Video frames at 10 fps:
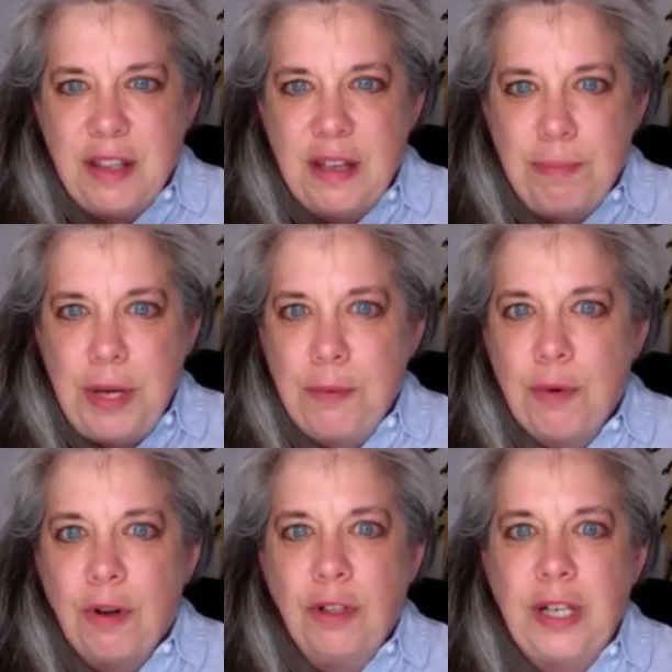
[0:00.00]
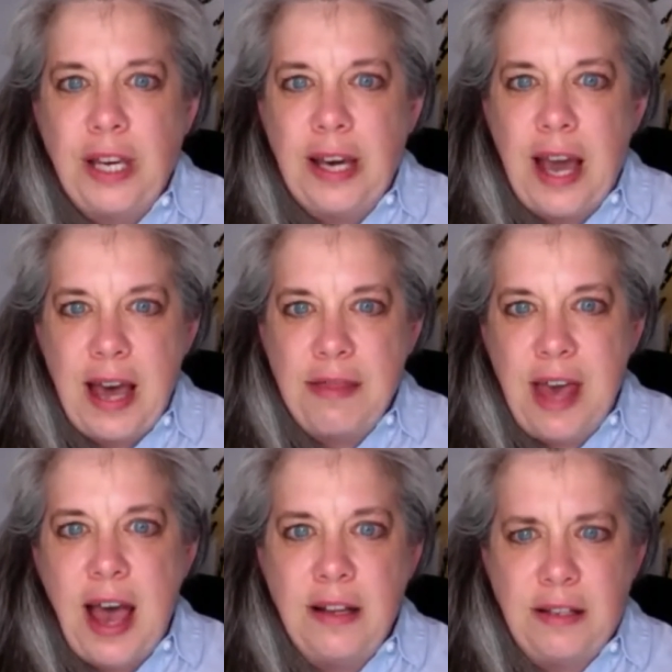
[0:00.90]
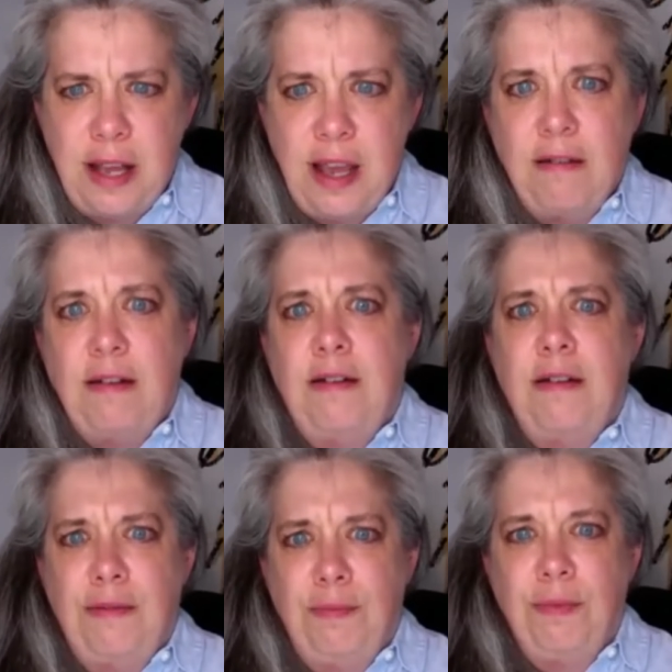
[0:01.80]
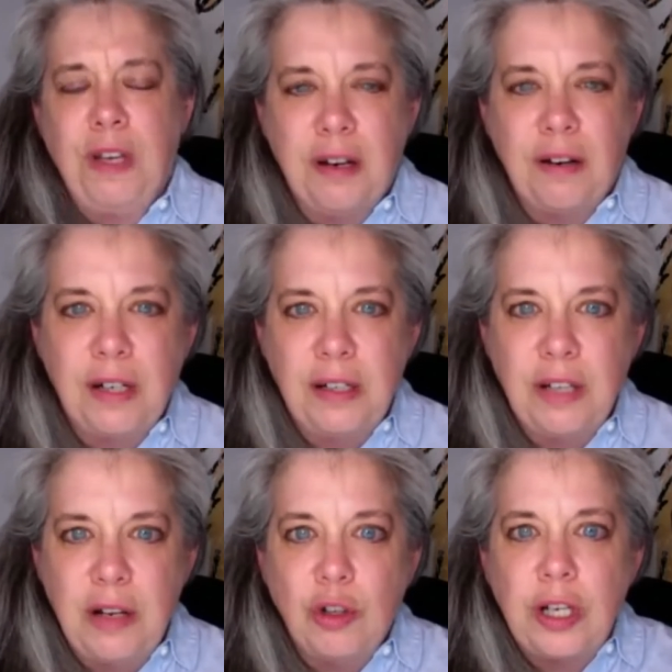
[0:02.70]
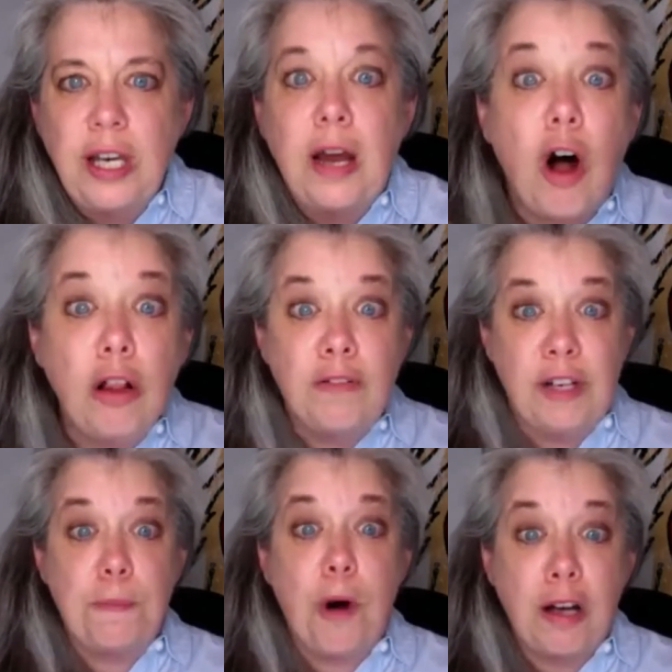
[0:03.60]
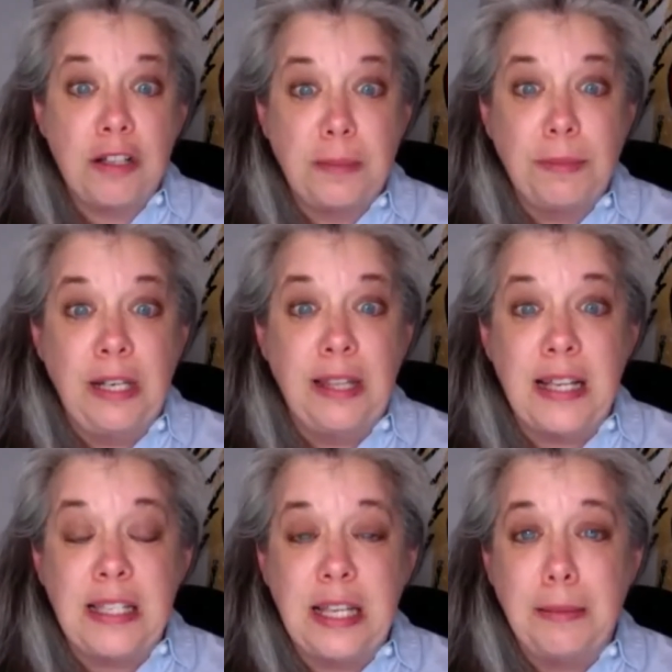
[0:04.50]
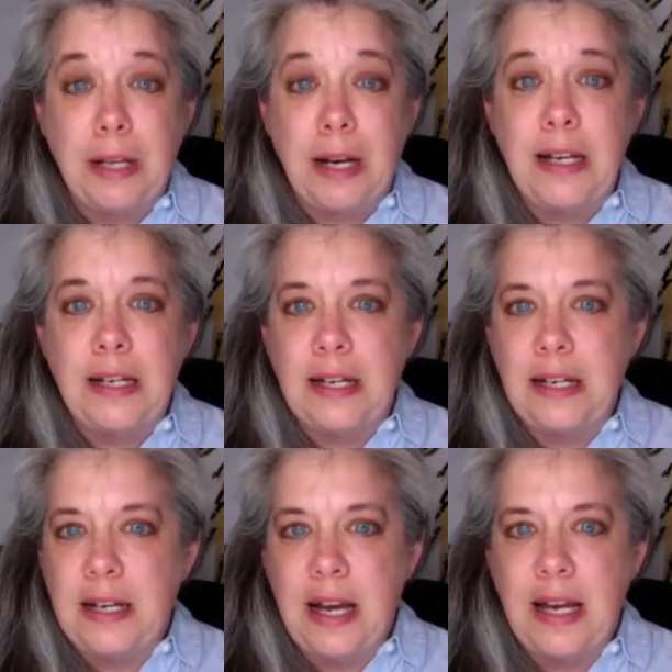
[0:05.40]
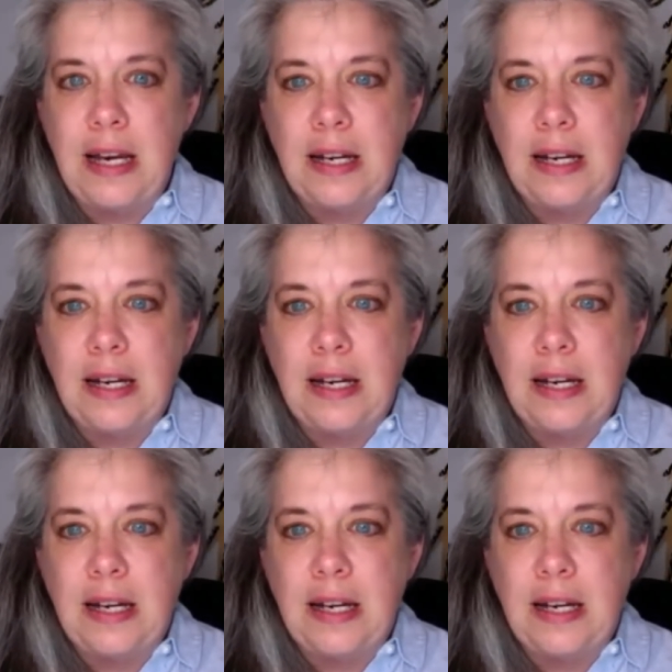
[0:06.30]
people are looking at that saying, oh, and looking at all of us possibly in that same light. And